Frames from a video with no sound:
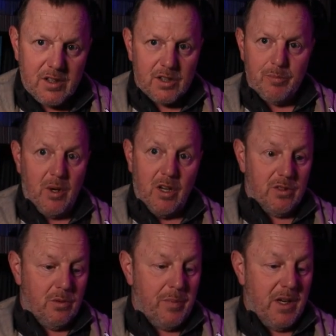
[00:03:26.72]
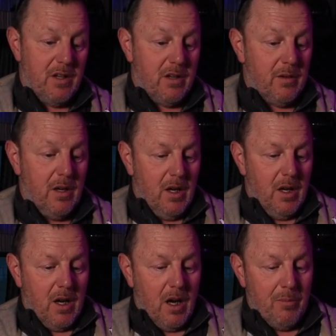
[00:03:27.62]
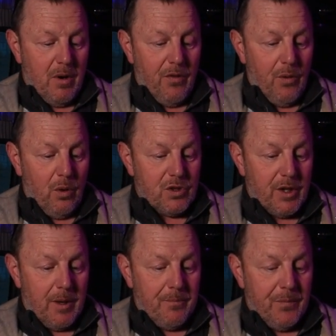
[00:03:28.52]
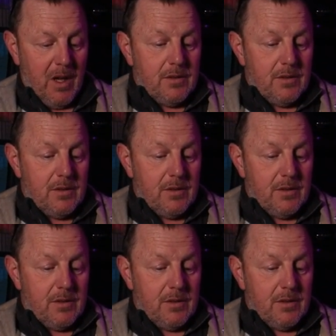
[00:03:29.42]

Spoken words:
Just personal opinion and my thoughts on it.